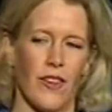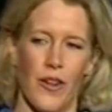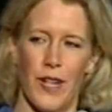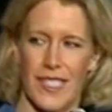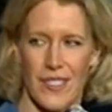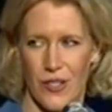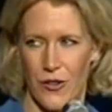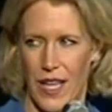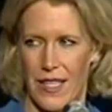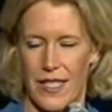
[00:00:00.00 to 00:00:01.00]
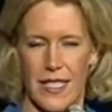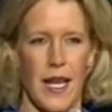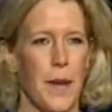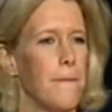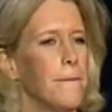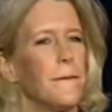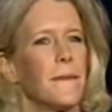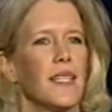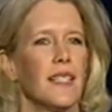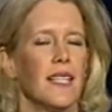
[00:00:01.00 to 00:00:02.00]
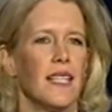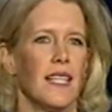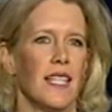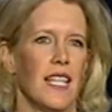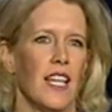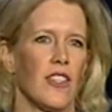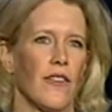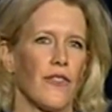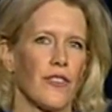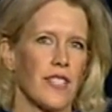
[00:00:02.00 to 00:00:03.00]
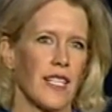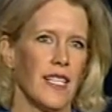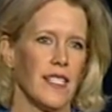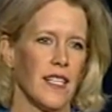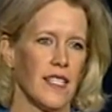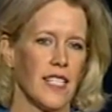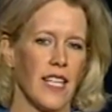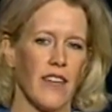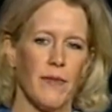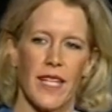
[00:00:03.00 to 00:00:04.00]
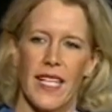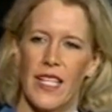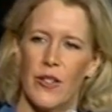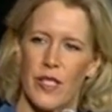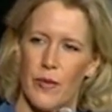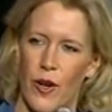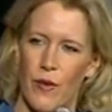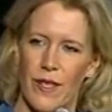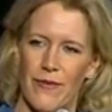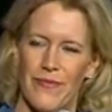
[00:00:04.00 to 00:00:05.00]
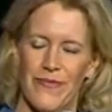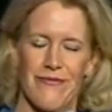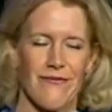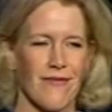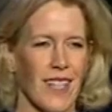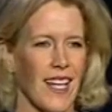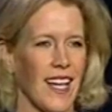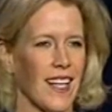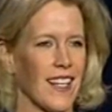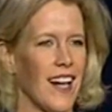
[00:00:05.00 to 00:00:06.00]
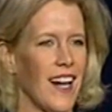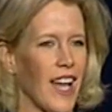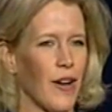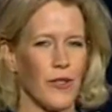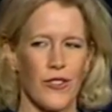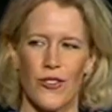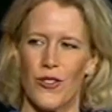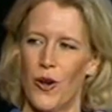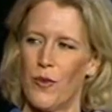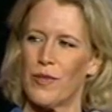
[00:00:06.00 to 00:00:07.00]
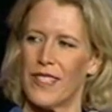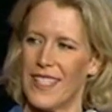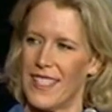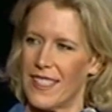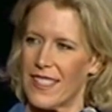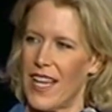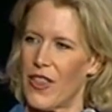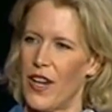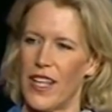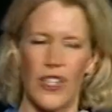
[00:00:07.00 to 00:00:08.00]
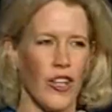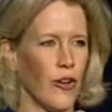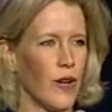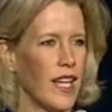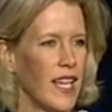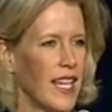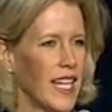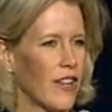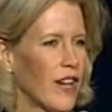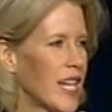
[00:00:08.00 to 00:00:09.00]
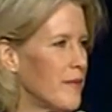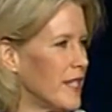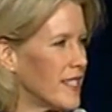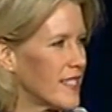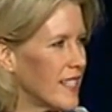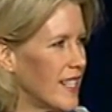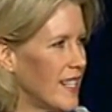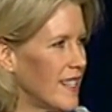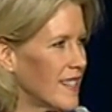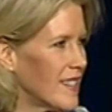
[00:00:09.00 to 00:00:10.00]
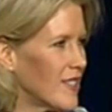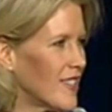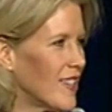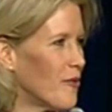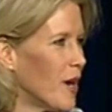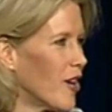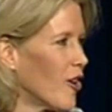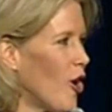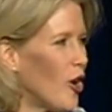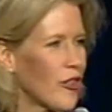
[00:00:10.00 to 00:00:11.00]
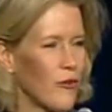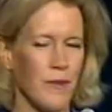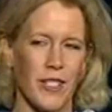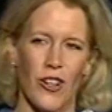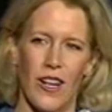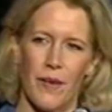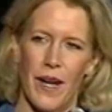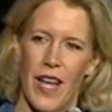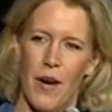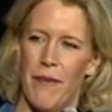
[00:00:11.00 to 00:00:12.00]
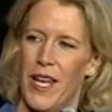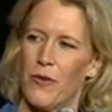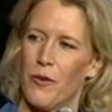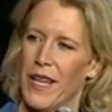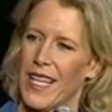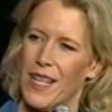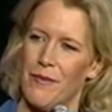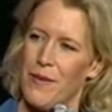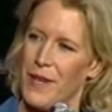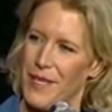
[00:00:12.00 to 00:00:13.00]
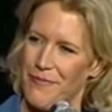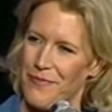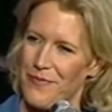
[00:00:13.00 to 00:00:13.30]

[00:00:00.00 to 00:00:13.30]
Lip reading: although I didn't know that at the time. The first thing he did is he gave me a key to his apartment. And God, I was so pleased. I thought, here I am in this city where all the women talk about how men won't make a commitment.